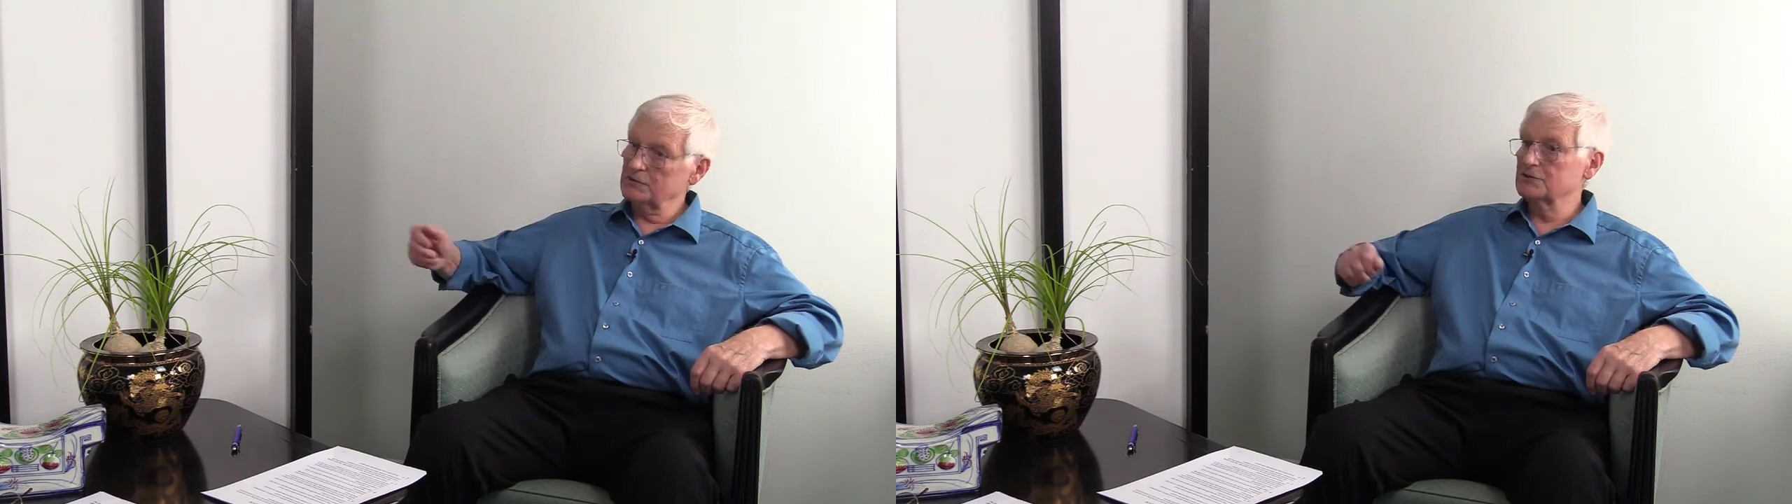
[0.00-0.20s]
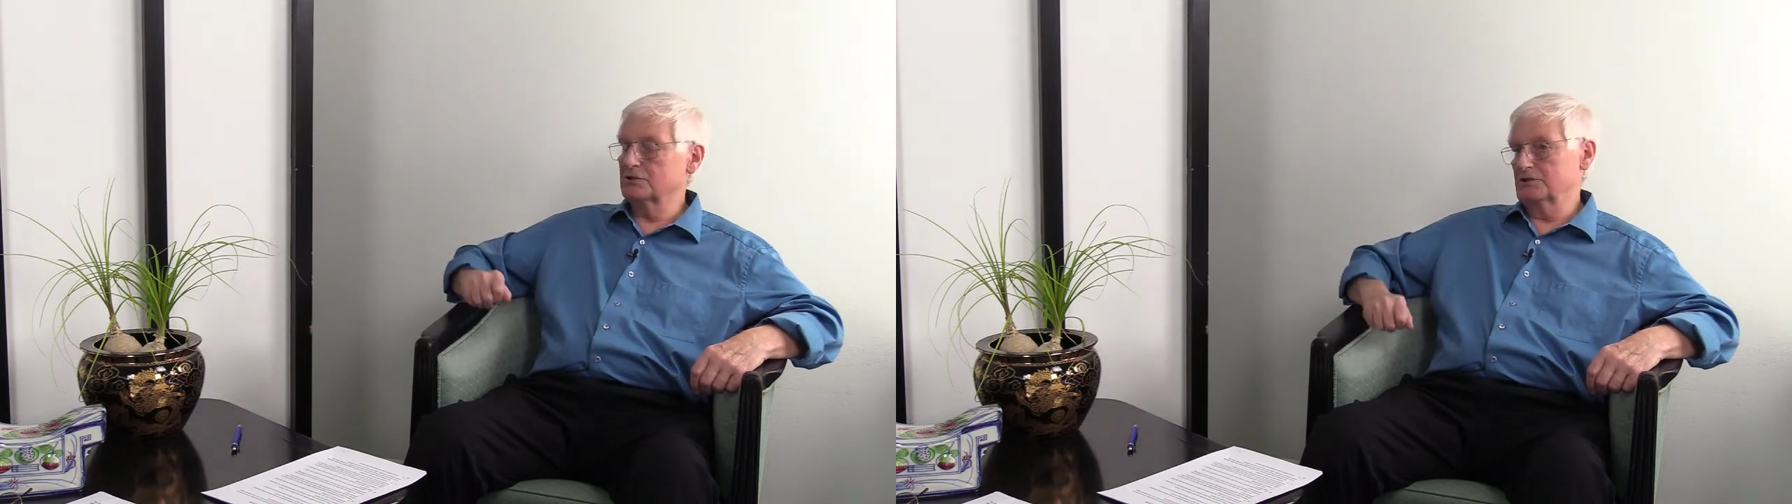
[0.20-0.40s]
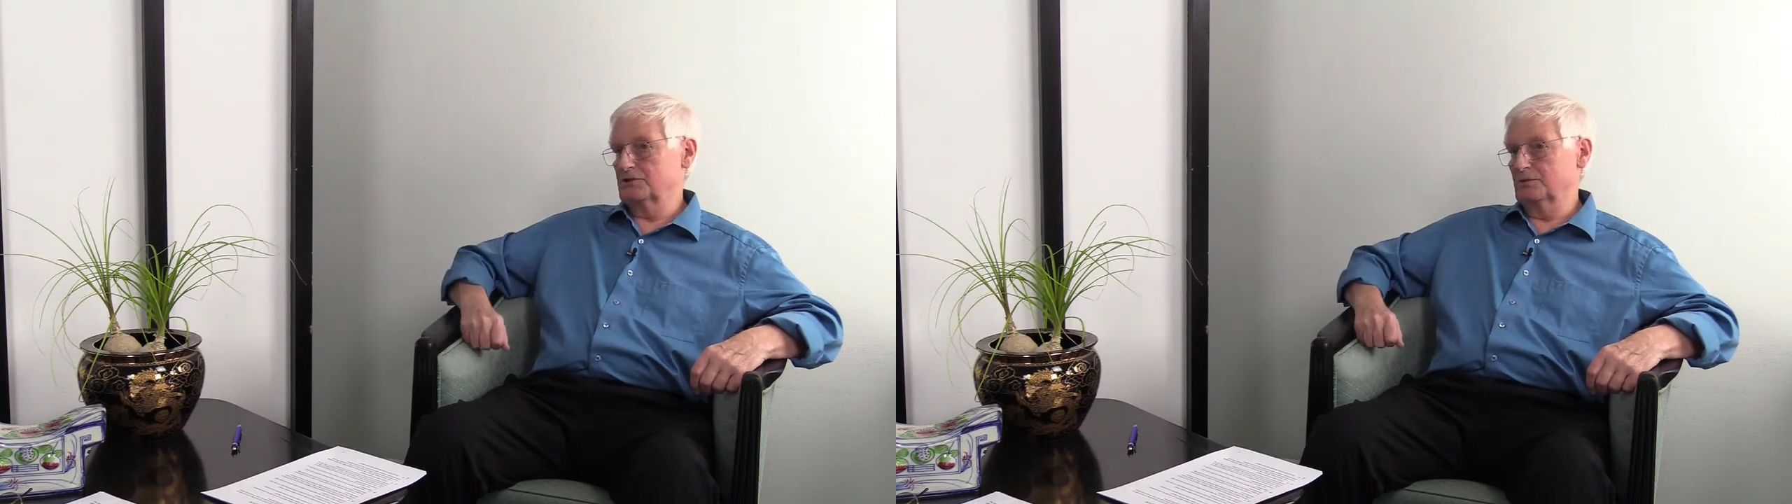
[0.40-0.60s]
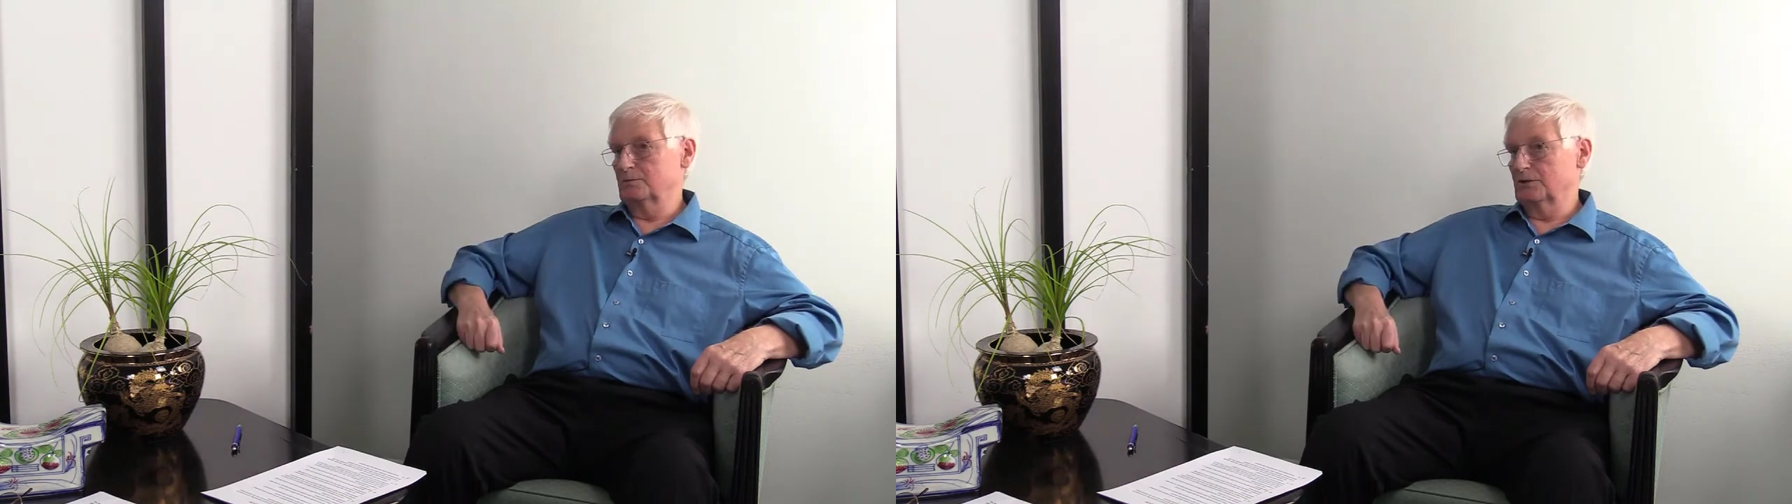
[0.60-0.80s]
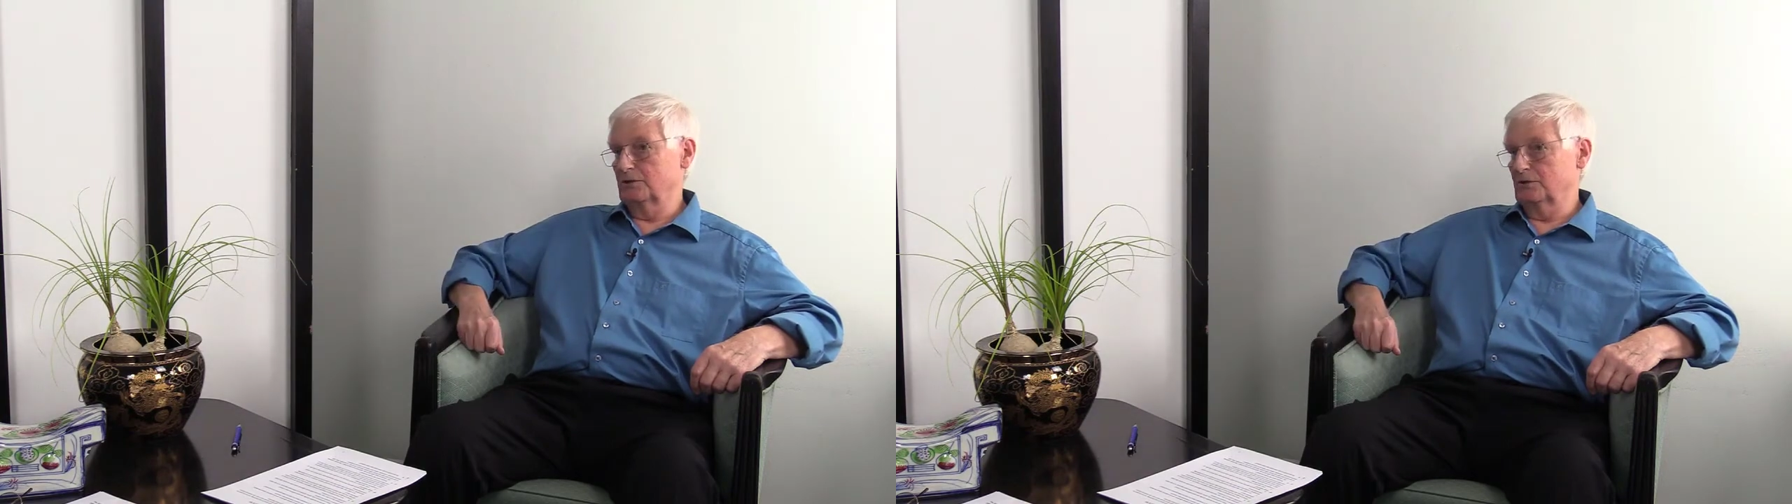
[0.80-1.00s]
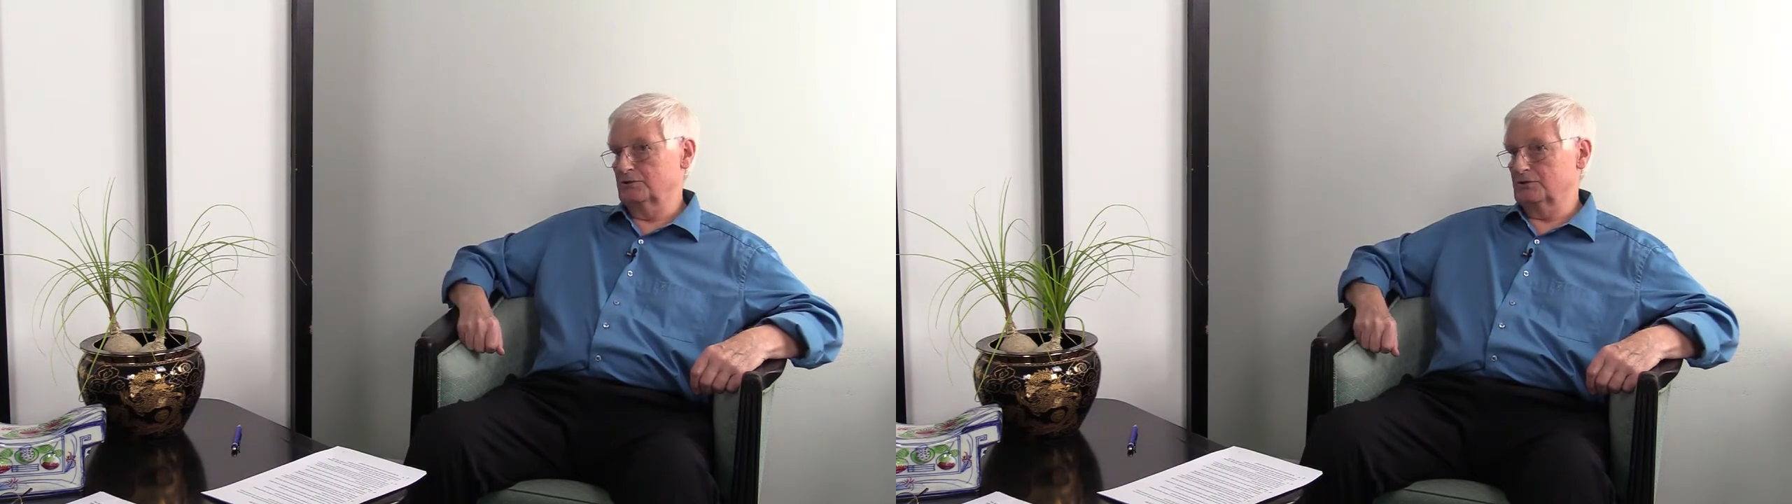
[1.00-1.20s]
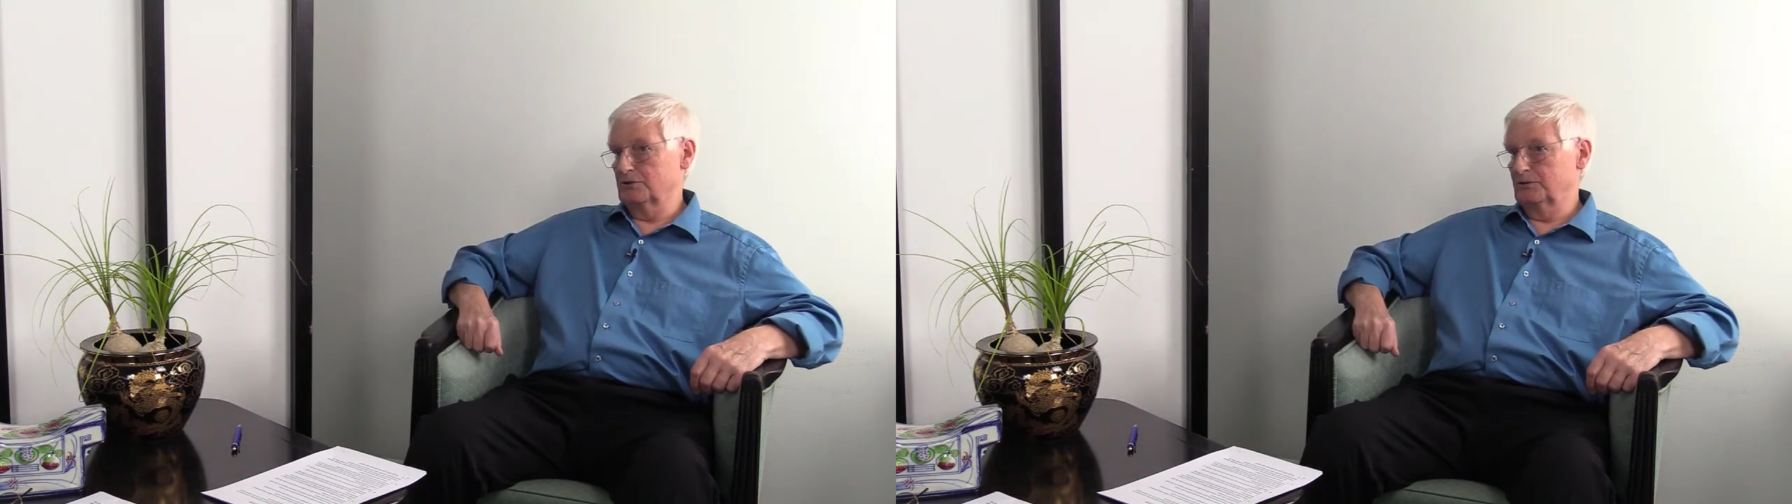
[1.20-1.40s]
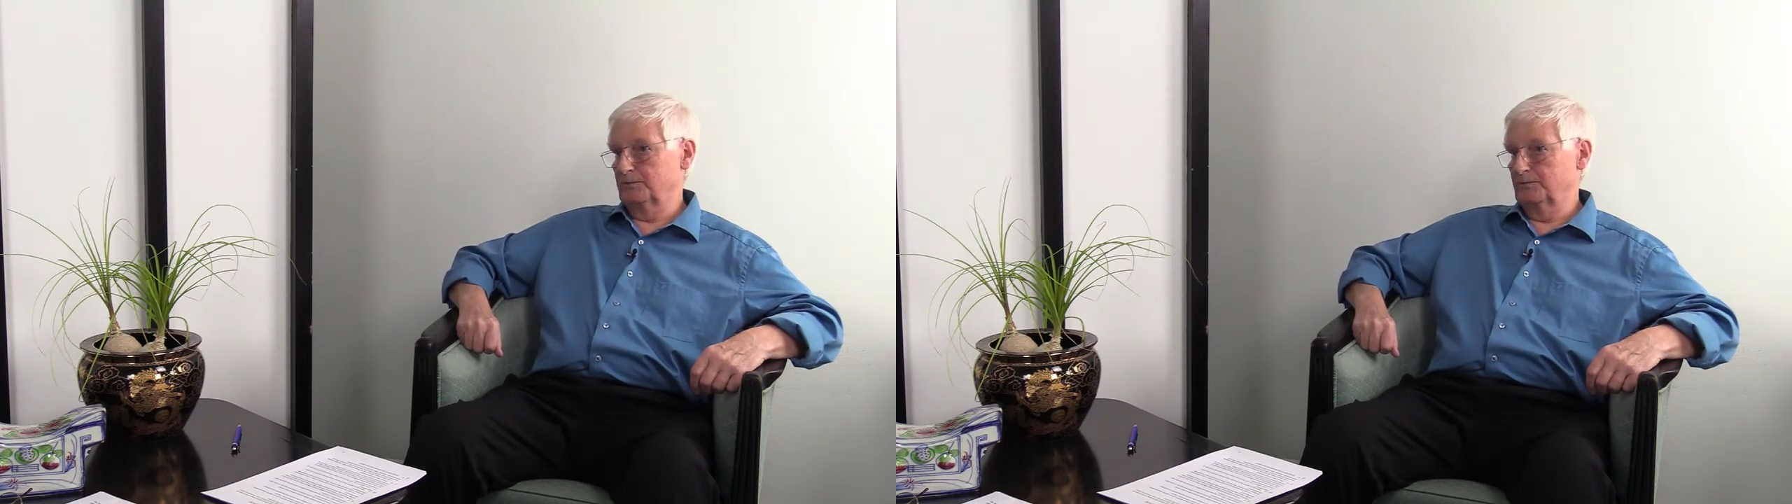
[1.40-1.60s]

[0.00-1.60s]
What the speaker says: to teaching biology.